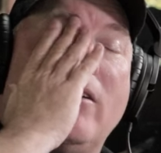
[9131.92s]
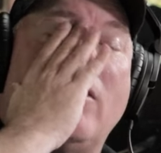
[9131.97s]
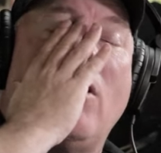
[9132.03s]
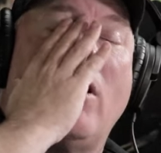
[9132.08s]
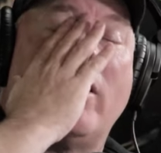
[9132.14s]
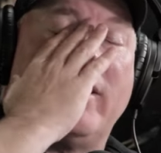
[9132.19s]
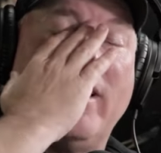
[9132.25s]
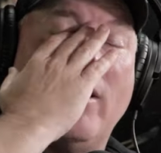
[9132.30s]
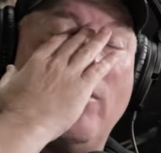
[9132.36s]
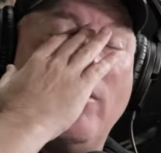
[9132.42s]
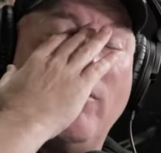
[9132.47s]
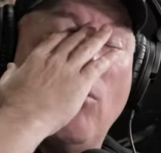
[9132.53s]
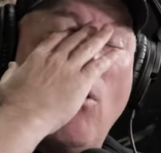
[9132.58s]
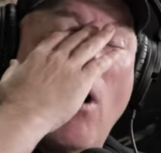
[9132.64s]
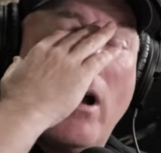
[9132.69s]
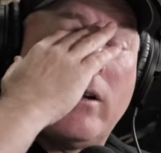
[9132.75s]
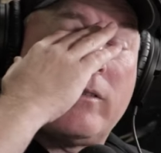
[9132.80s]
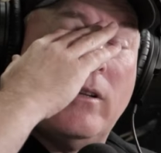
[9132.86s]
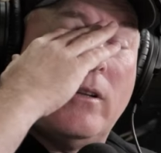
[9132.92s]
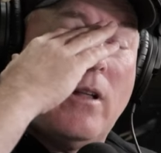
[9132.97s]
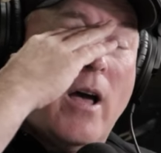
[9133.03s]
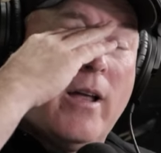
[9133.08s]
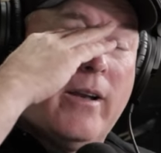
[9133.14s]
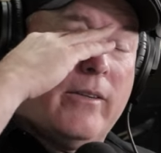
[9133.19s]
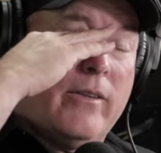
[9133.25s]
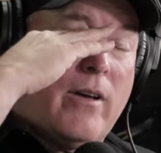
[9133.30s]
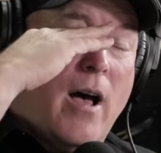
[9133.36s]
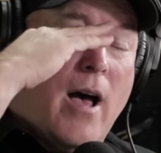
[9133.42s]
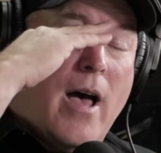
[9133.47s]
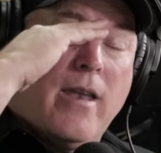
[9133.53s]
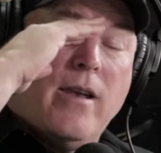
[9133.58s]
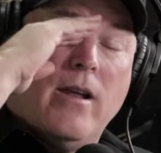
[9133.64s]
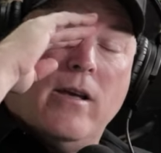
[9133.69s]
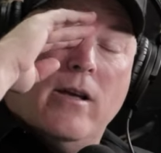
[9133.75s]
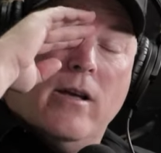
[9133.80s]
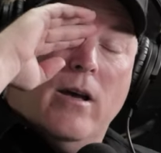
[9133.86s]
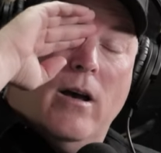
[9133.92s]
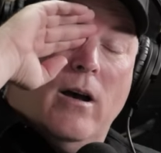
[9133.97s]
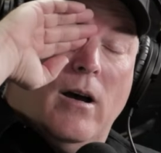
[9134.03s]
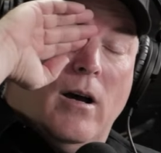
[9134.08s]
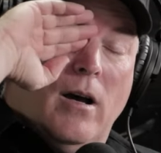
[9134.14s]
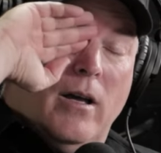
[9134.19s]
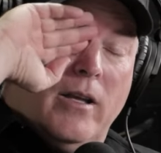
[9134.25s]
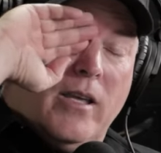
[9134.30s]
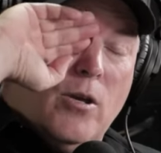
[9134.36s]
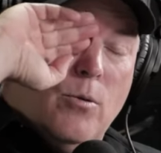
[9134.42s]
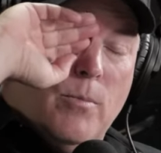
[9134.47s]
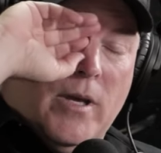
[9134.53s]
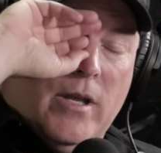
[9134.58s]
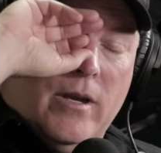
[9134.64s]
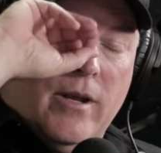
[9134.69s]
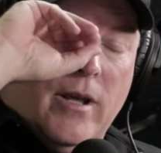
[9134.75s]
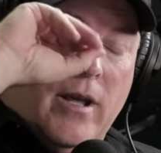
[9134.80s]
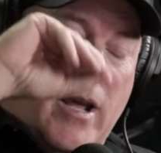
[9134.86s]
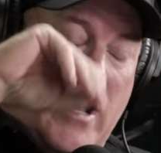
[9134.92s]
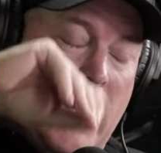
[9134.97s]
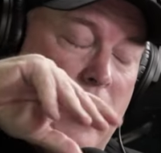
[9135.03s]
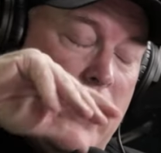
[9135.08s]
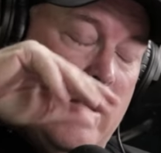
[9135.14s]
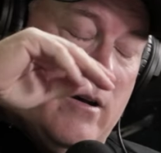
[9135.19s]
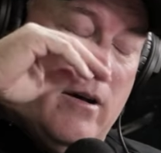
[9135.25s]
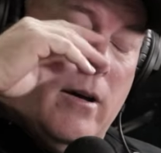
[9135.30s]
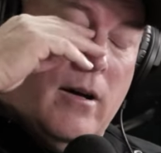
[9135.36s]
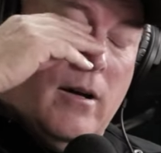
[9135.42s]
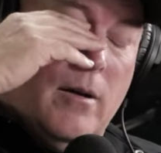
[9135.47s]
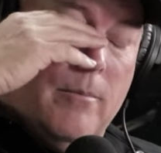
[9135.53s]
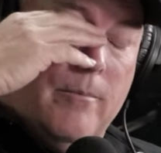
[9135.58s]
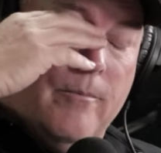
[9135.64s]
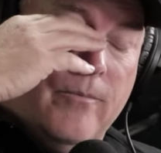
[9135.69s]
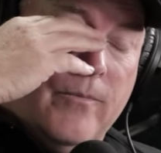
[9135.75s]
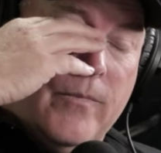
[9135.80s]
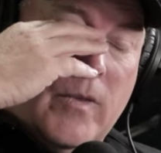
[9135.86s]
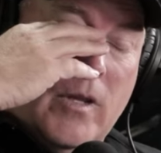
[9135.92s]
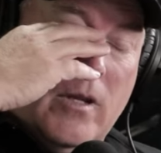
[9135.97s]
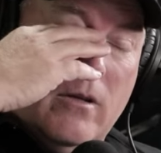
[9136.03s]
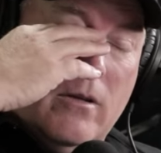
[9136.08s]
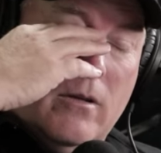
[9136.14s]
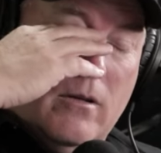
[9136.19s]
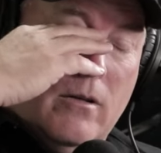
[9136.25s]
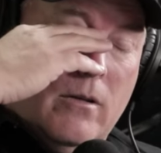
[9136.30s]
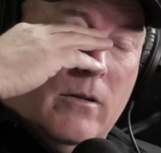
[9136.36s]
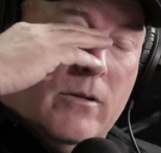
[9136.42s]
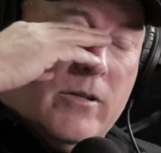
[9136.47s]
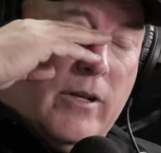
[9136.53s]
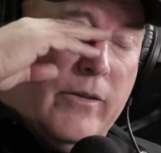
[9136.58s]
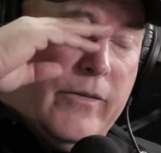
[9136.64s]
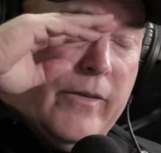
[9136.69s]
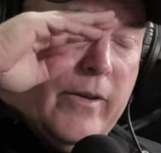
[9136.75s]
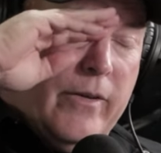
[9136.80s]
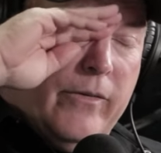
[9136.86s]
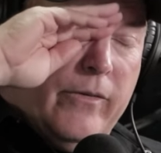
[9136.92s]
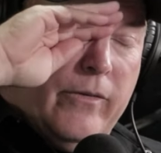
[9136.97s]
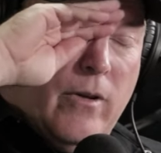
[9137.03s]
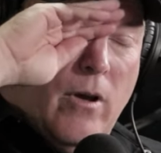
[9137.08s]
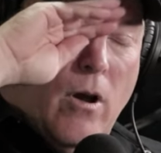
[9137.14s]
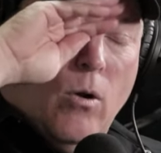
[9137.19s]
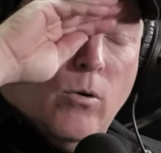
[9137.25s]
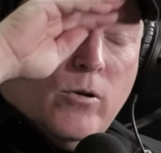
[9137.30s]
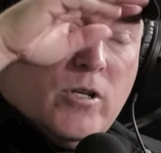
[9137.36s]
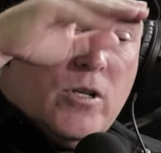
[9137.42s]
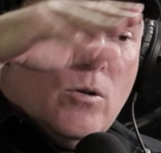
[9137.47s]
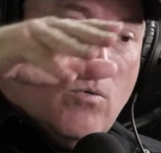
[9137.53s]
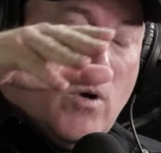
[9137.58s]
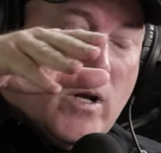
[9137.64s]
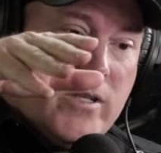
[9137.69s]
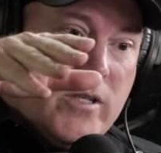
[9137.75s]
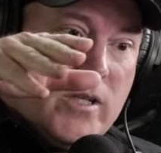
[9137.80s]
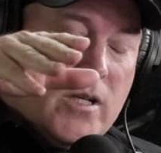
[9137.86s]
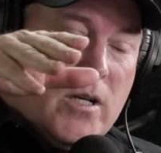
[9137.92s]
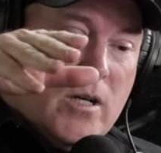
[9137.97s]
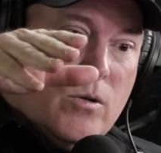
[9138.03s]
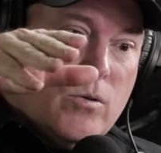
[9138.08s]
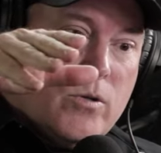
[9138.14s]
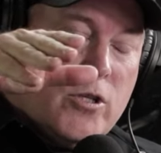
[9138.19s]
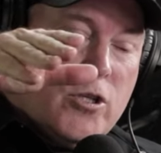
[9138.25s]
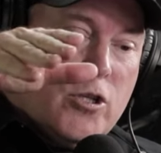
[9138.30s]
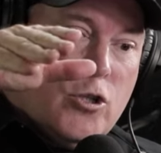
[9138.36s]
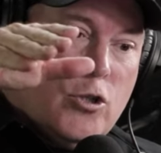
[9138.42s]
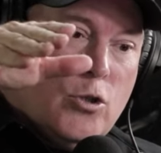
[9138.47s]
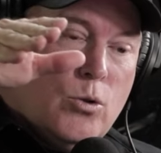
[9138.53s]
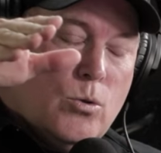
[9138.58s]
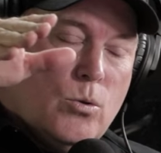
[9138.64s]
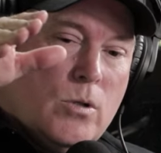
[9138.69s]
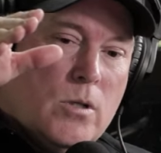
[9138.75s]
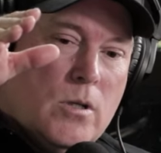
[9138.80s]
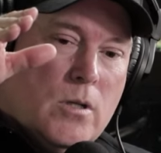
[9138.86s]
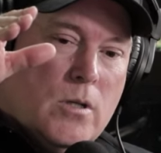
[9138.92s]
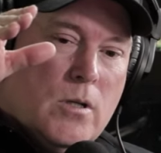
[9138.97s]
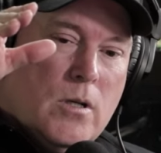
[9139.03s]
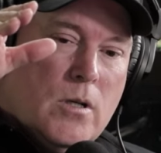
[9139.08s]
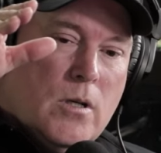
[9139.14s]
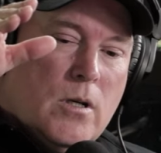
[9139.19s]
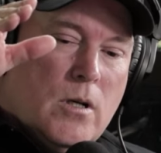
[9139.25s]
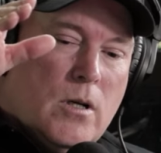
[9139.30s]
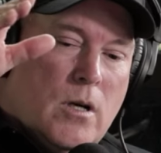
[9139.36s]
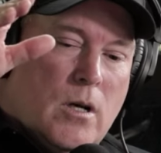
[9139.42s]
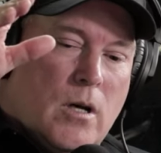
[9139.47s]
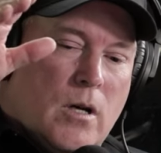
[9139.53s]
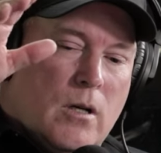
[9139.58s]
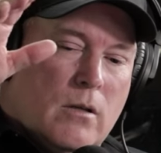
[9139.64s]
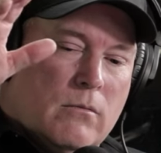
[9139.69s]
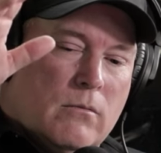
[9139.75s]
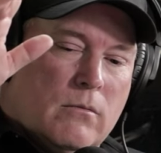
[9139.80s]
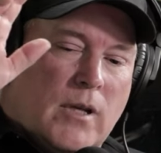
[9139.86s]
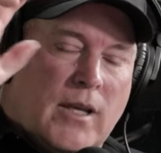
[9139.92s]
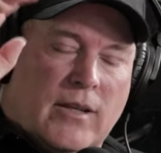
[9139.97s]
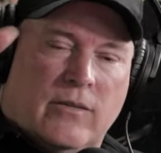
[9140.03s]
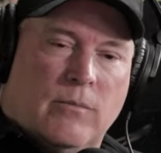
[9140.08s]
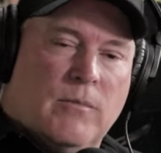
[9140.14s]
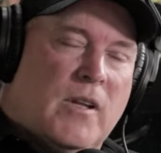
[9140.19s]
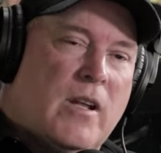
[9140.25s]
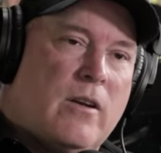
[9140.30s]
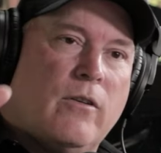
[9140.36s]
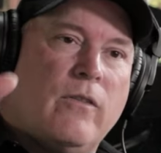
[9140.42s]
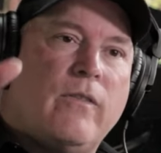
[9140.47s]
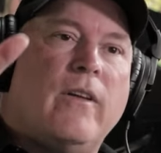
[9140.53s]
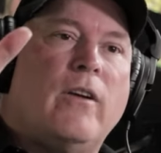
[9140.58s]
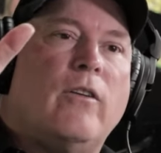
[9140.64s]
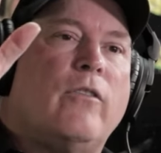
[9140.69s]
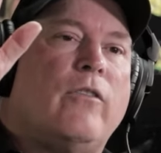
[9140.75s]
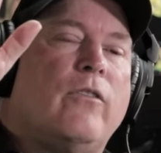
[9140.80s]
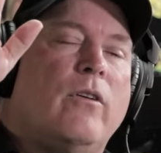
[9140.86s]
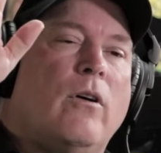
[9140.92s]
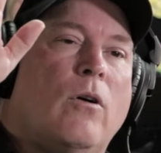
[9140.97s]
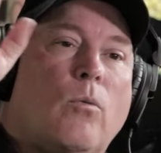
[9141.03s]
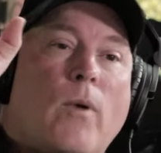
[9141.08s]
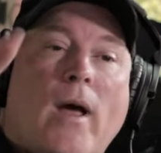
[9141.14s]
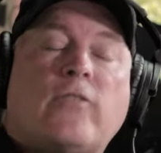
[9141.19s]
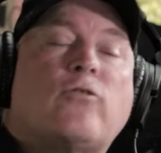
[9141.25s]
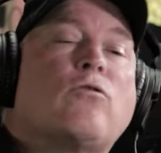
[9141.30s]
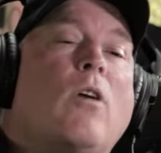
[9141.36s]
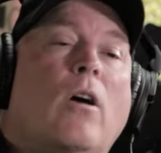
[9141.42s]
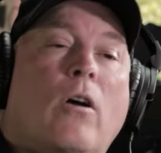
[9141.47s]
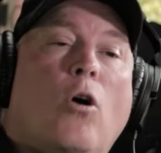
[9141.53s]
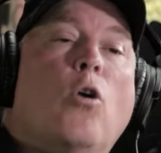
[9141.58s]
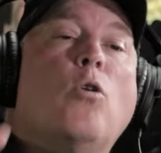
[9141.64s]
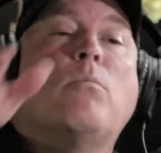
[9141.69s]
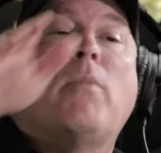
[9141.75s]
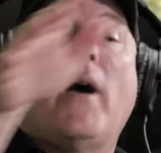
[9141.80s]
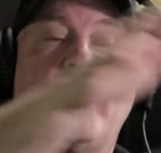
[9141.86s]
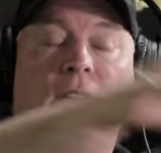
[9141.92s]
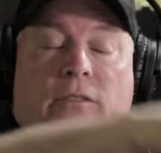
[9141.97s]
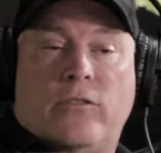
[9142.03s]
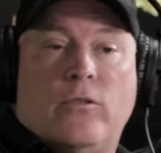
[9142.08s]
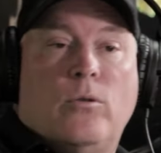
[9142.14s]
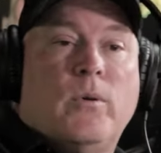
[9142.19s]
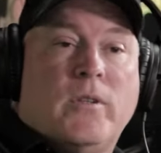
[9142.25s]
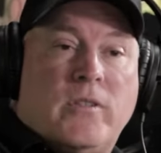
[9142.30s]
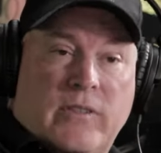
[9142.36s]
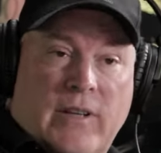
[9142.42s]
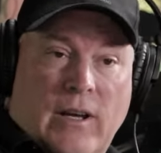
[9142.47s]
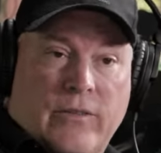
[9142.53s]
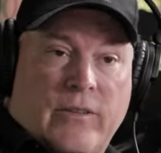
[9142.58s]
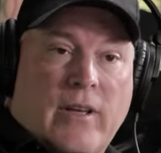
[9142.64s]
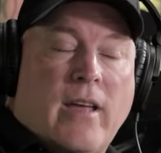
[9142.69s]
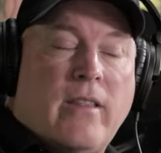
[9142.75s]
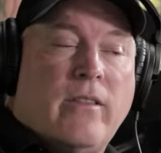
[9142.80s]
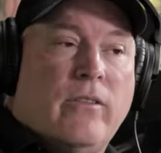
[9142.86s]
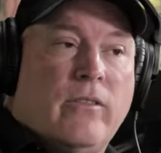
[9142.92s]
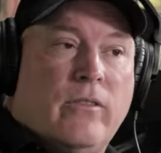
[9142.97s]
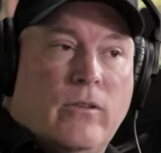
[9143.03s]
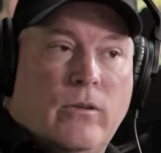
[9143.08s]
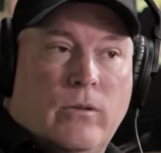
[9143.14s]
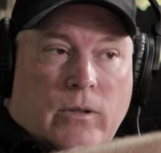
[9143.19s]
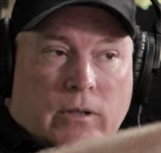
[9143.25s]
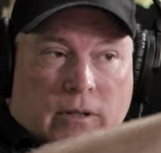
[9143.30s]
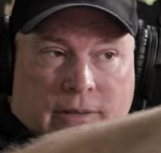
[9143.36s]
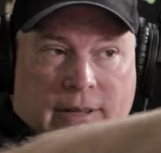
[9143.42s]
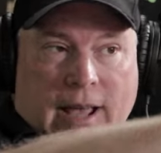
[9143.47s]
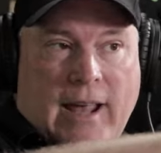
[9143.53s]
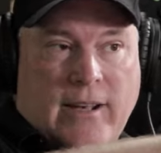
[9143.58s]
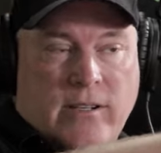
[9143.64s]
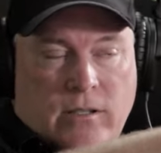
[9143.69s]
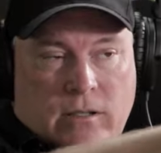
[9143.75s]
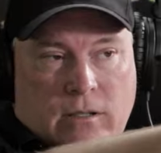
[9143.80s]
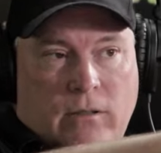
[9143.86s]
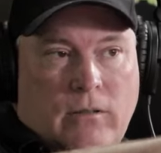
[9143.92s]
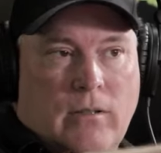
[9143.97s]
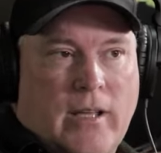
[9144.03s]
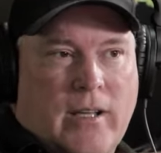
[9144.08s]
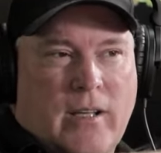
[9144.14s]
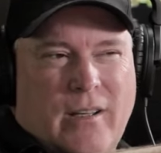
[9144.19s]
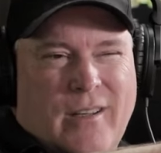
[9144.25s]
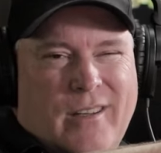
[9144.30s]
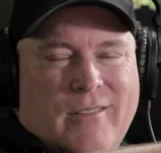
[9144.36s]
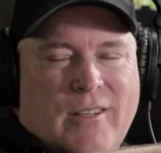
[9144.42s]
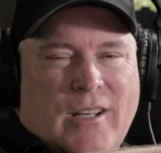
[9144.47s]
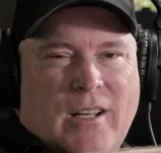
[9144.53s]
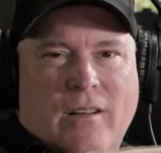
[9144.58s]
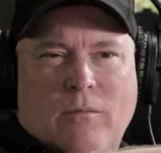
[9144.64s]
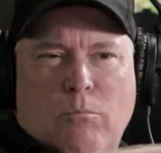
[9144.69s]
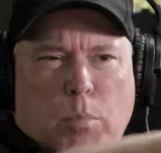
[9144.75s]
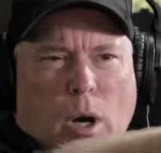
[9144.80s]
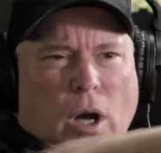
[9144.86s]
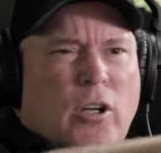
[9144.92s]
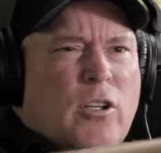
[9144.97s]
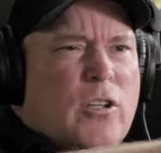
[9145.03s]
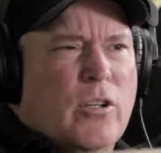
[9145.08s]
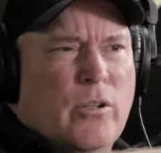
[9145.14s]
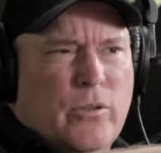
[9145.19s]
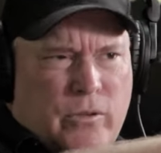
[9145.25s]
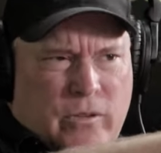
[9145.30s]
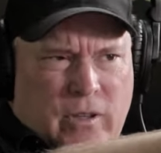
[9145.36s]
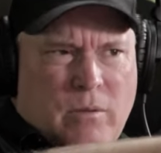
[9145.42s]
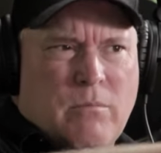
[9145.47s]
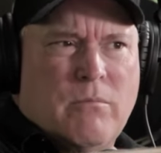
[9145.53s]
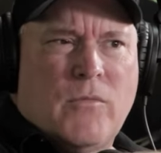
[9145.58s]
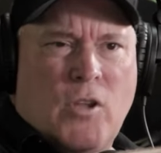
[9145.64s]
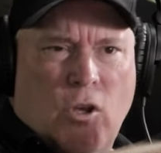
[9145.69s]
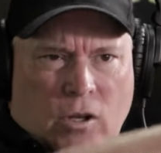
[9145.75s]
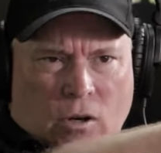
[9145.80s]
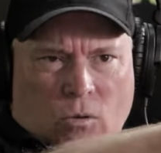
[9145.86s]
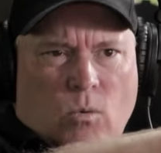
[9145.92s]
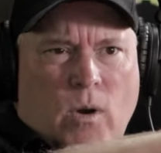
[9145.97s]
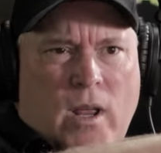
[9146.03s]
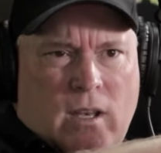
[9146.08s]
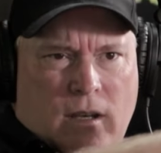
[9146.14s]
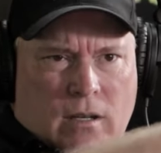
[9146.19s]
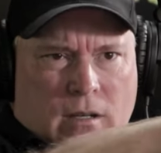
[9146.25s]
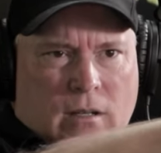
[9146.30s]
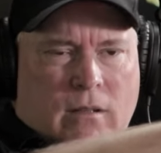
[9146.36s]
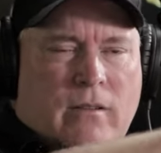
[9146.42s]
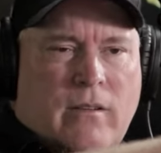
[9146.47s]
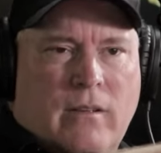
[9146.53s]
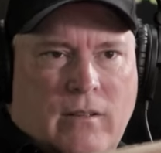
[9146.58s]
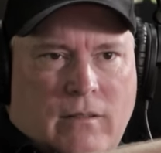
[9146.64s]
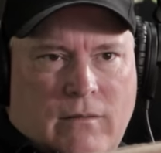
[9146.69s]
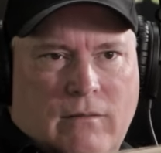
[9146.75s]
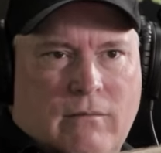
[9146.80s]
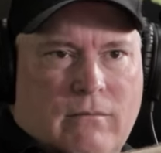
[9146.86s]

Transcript: a long day. We've walked a lot. It's hot, humid. And, Shell says, "Oh, do you want to go to get some dinner? There's a restaurant owned by the zoo, which is outside the zoo and attached to like a bungalows that you can rent to